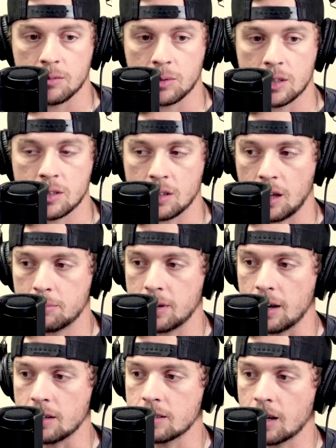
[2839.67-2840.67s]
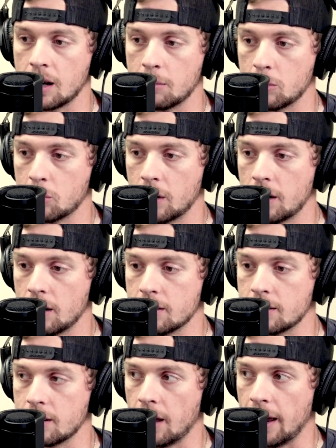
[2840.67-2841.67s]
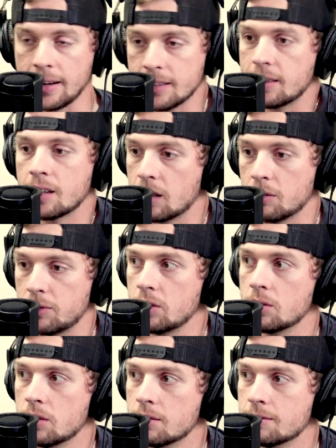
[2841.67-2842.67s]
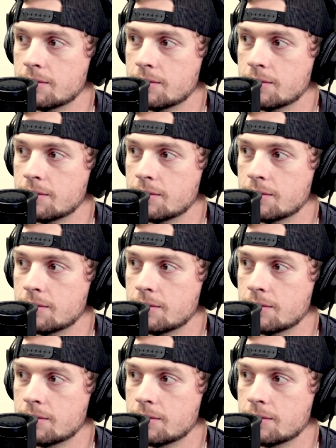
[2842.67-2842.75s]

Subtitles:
than we slept any time we went and did anything in the field.